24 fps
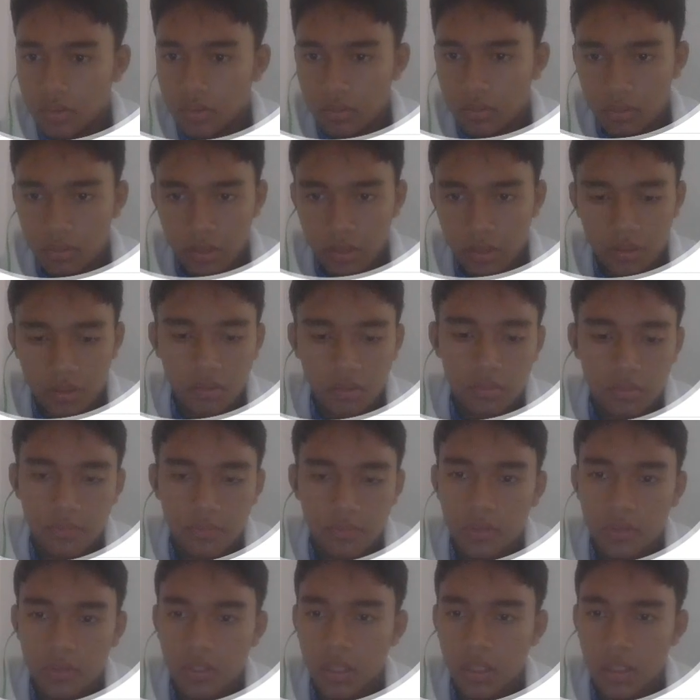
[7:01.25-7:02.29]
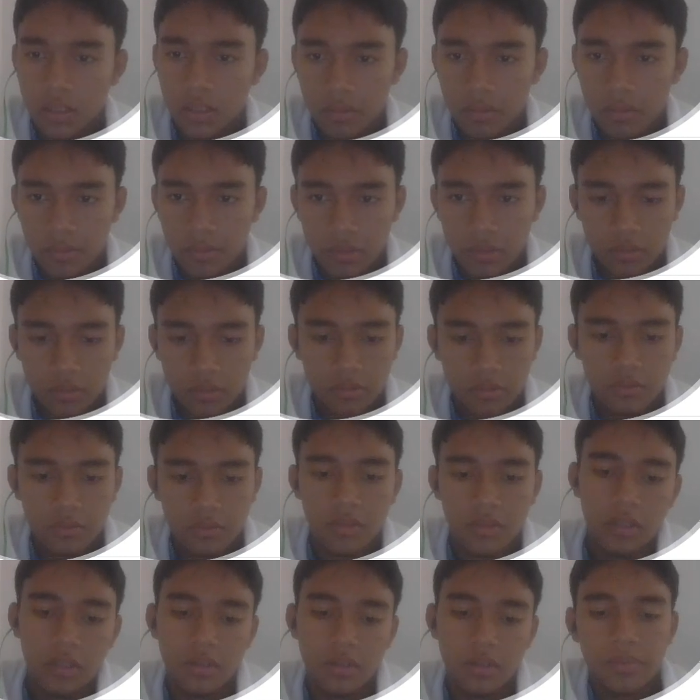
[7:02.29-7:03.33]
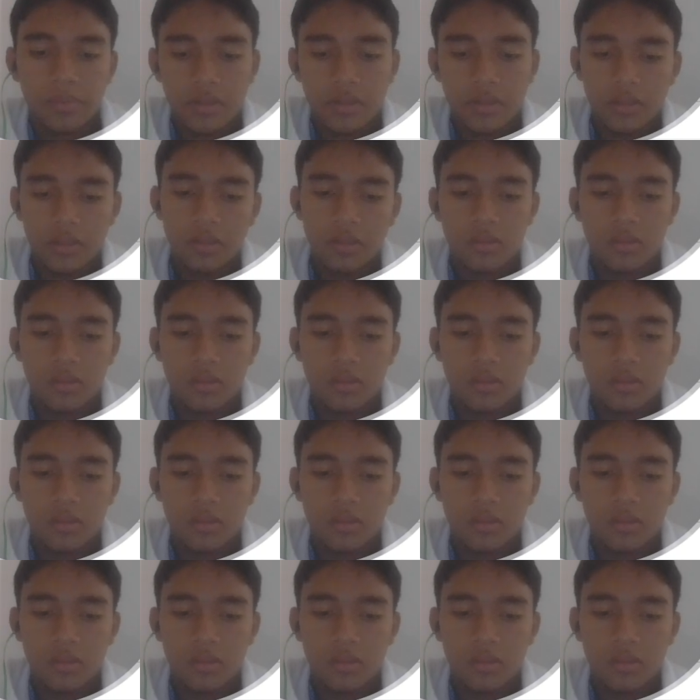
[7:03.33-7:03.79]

Right now, for the height, I'm going to use 80%.